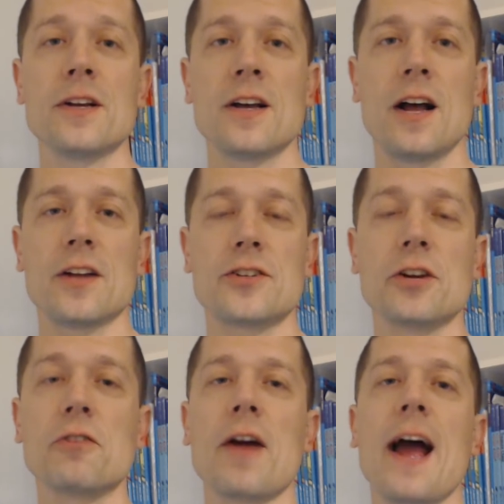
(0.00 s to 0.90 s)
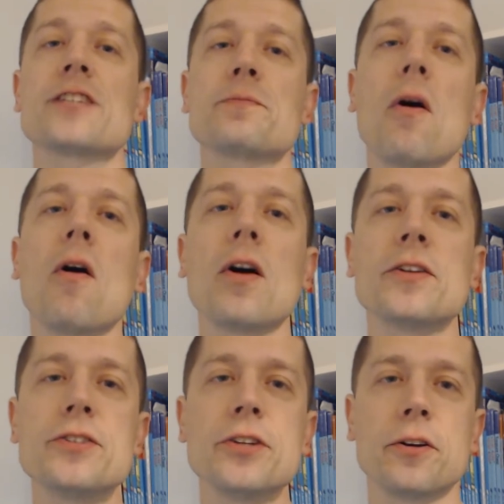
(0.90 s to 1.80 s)
uh, to grasp
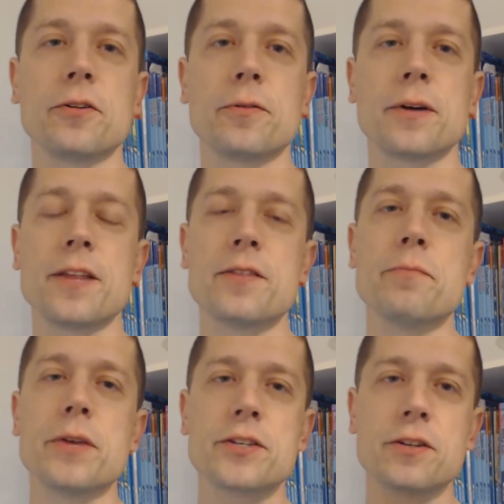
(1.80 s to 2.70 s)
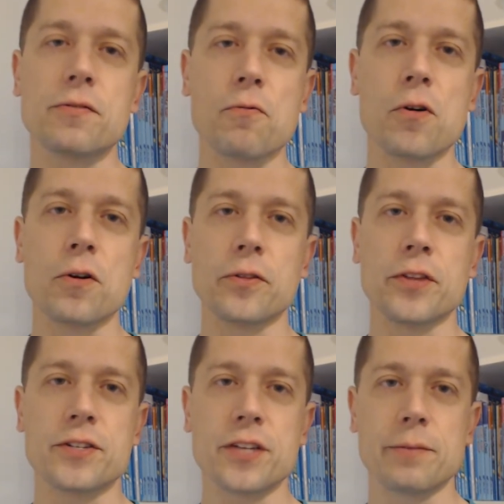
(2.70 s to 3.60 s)
onto in the midst of a world
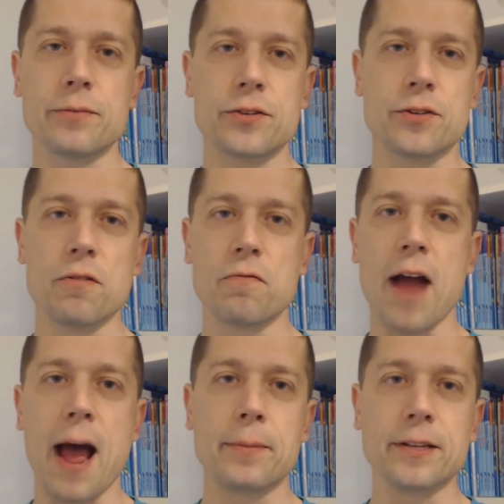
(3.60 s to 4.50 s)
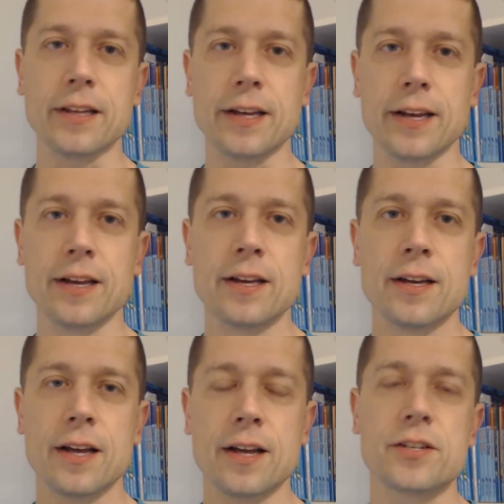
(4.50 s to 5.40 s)
that seems so rapidly
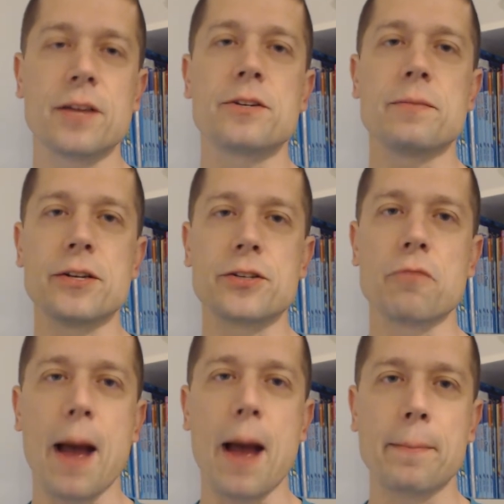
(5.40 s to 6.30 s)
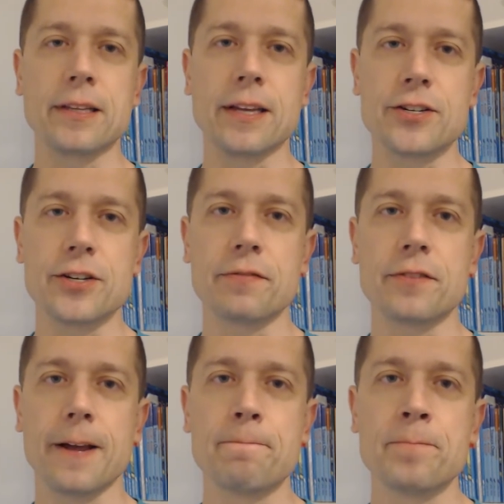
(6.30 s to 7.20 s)
uh, seems to be so rapidly
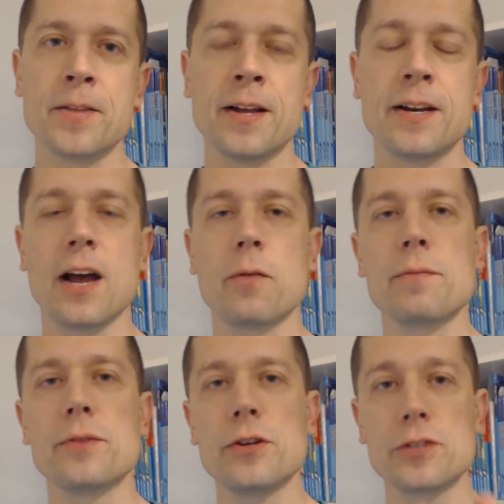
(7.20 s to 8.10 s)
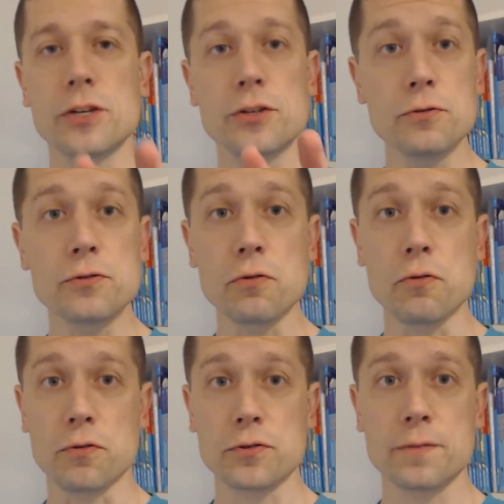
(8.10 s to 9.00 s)
shifting. Now we've been using two
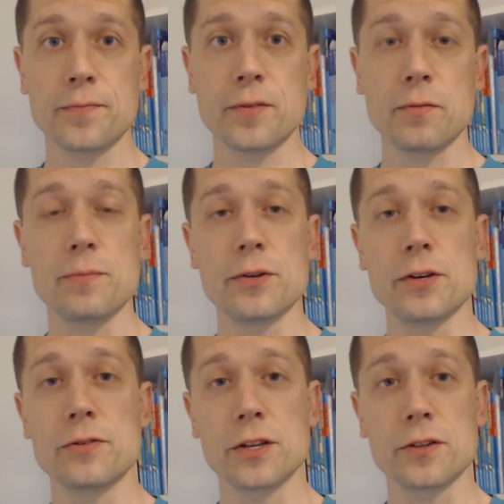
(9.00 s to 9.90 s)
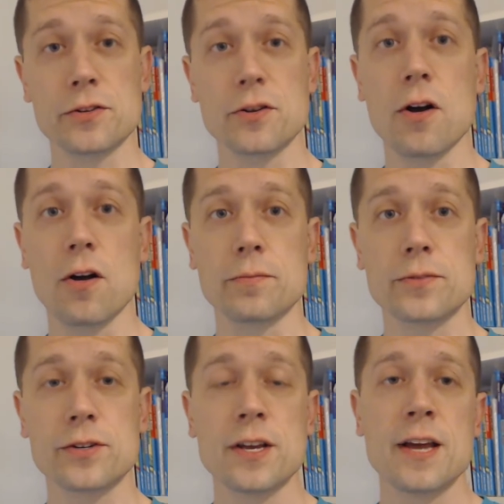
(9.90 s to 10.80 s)
tools. We've been using the
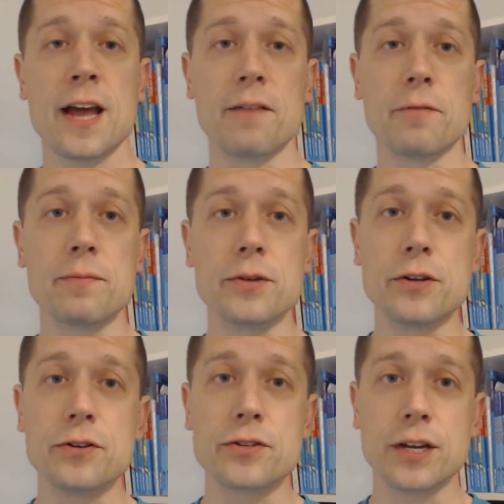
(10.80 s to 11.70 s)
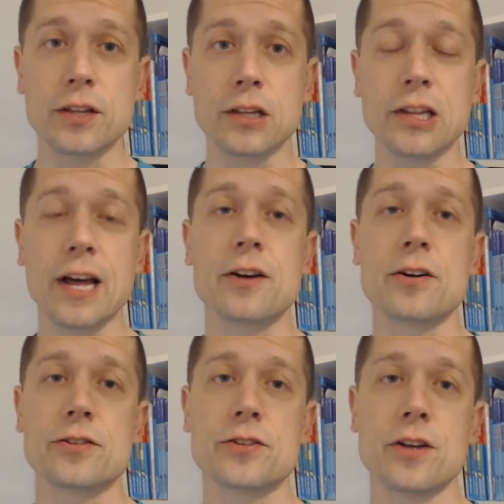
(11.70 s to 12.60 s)
Psalms and we've been using the
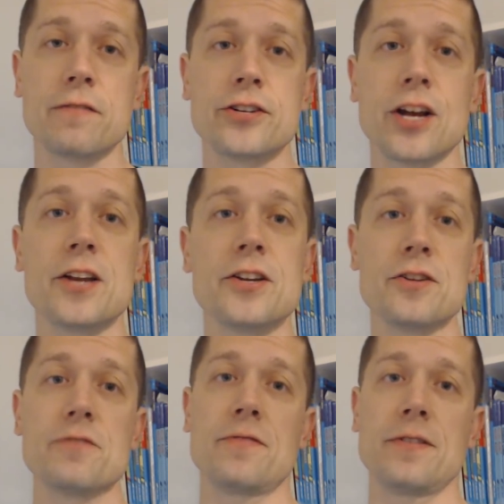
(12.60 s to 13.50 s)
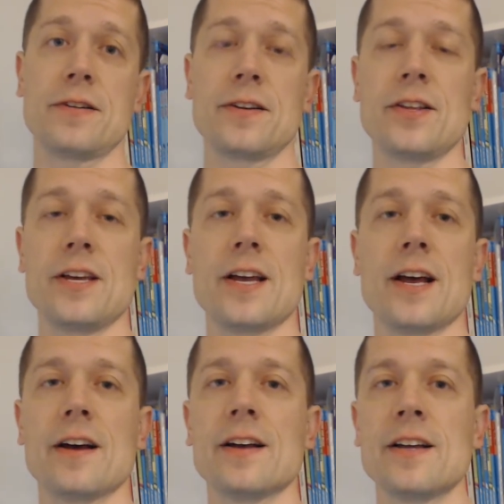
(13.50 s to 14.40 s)
letters of John Newton, the
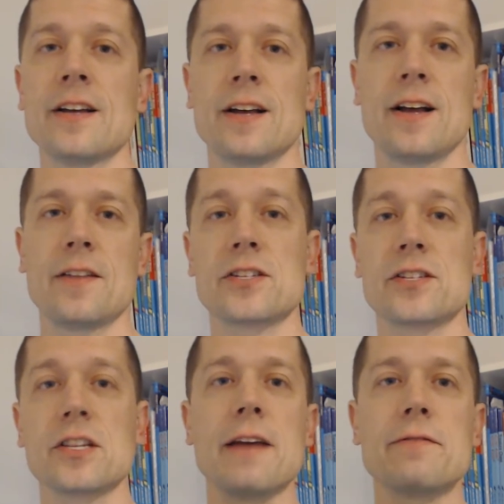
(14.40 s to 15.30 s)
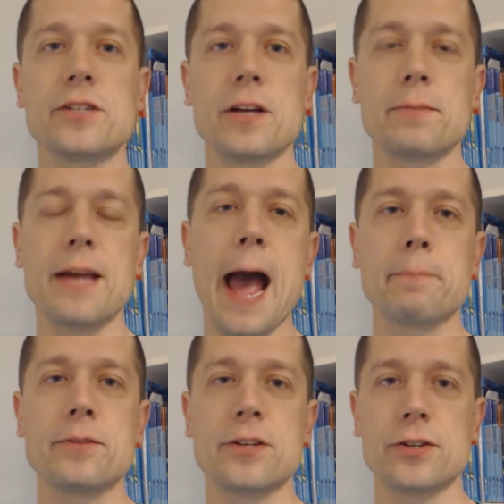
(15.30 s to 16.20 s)
uh, uh the slave ship
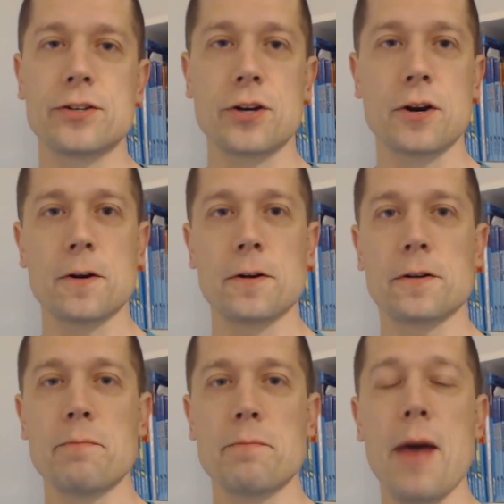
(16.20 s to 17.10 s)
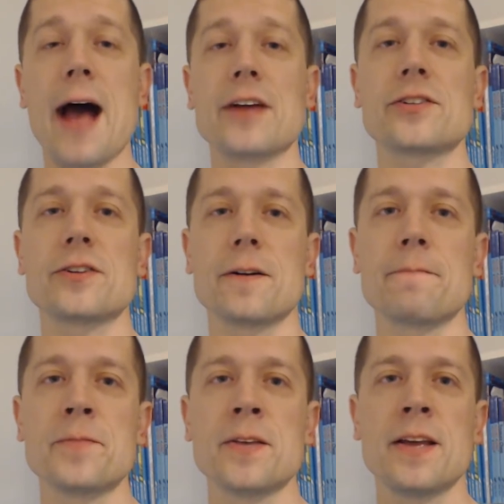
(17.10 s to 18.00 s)
captain turned pastor
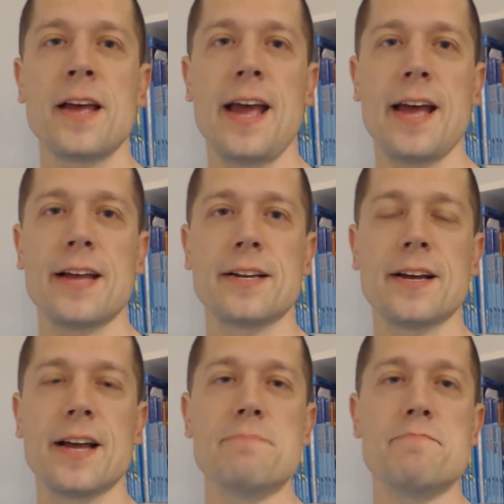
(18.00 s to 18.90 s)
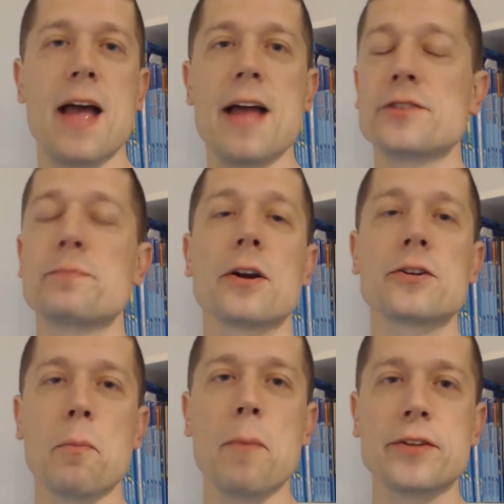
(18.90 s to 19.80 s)
and, uh, and, and
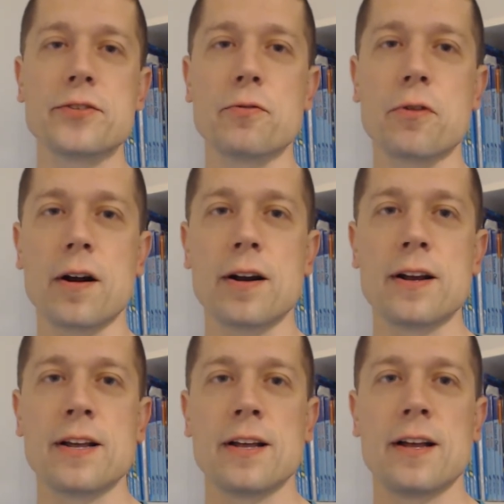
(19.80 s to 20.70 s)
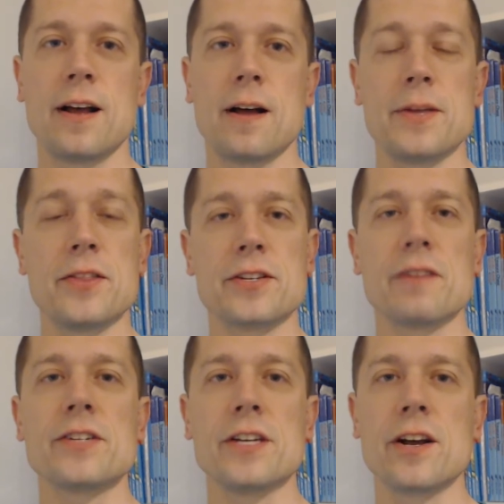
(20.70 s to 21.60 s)
spiritual mentor um, in the
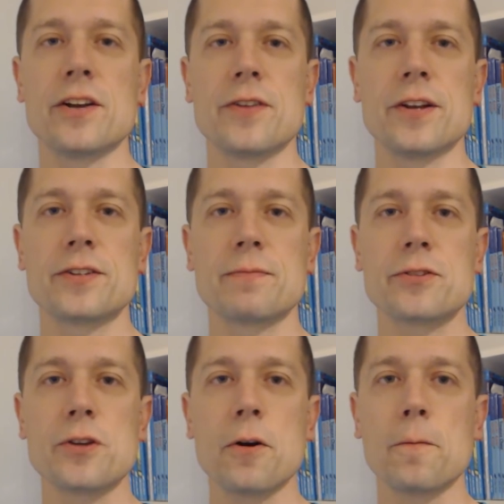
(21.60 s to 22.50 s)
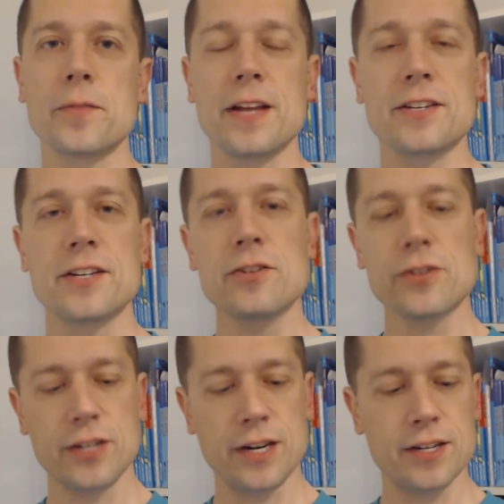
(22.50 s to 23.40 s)
1700s. So it's
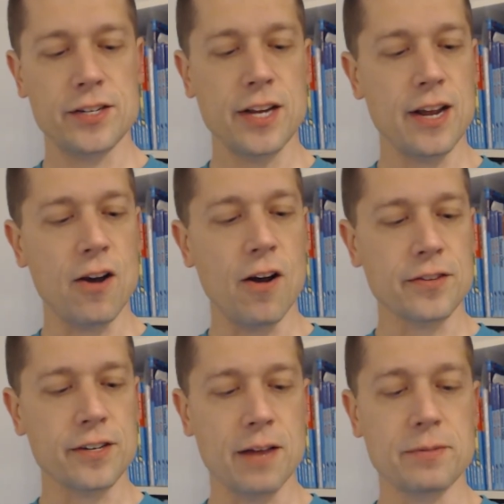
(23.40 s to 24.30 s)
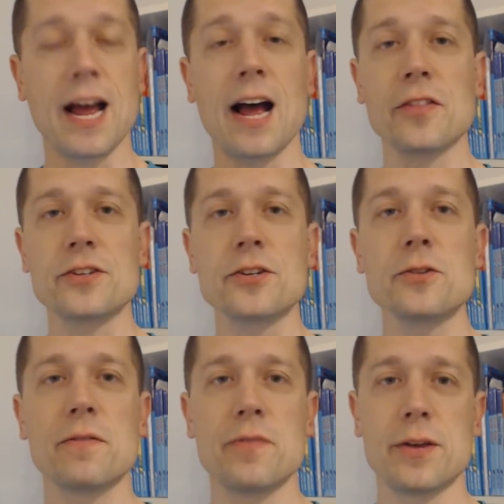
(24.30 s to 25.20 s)
interesting to see oftentimes how the
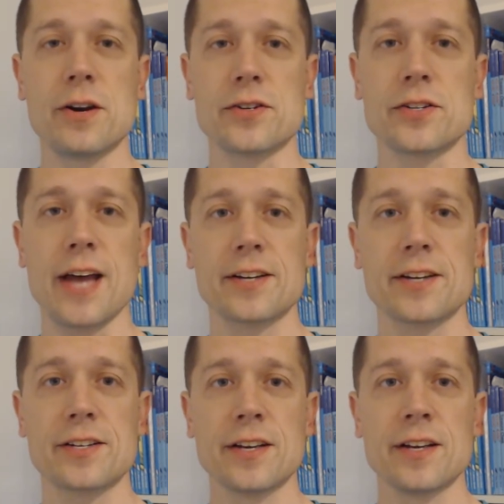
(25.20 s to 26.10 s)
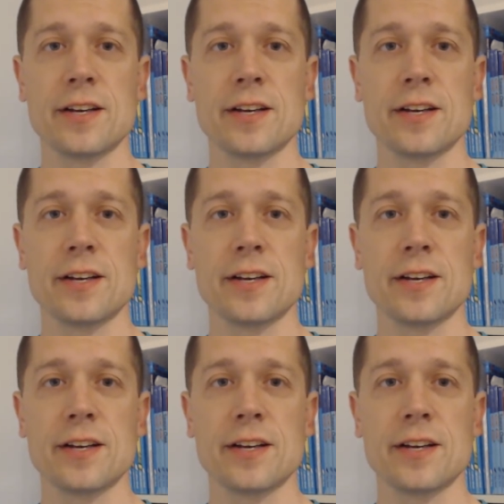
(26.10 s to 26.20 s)
two of them intersect.